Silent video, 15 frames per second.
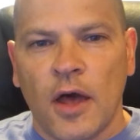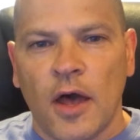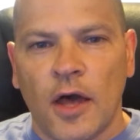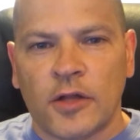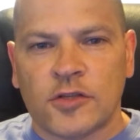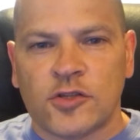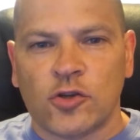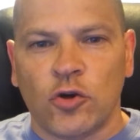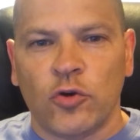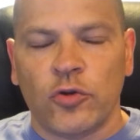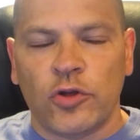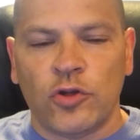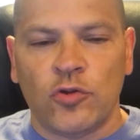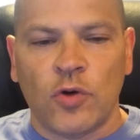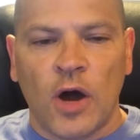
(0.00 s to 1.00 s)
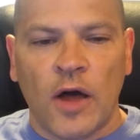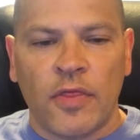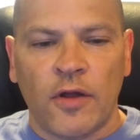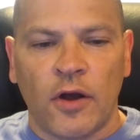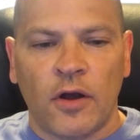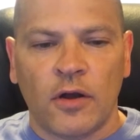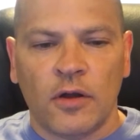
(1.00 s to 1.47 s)
And so you
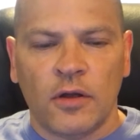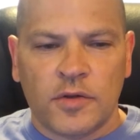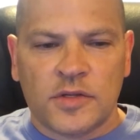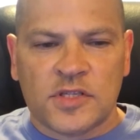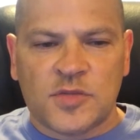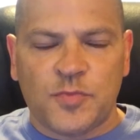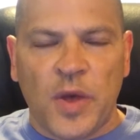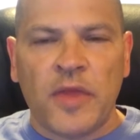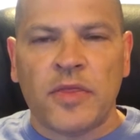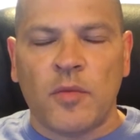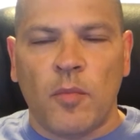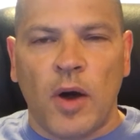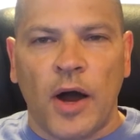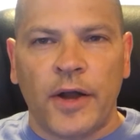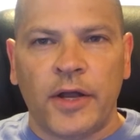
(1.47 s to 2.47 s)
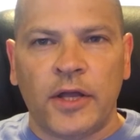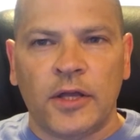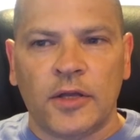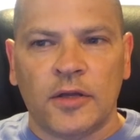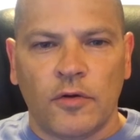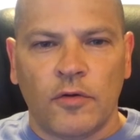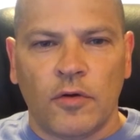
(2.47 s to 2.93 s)
either spend the money
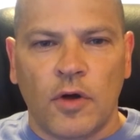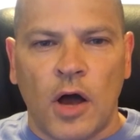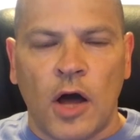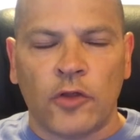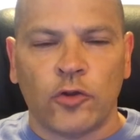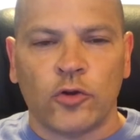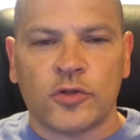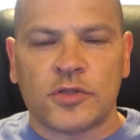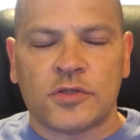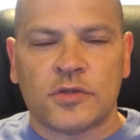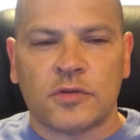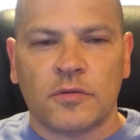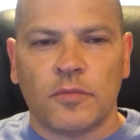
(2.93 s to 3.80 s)
on those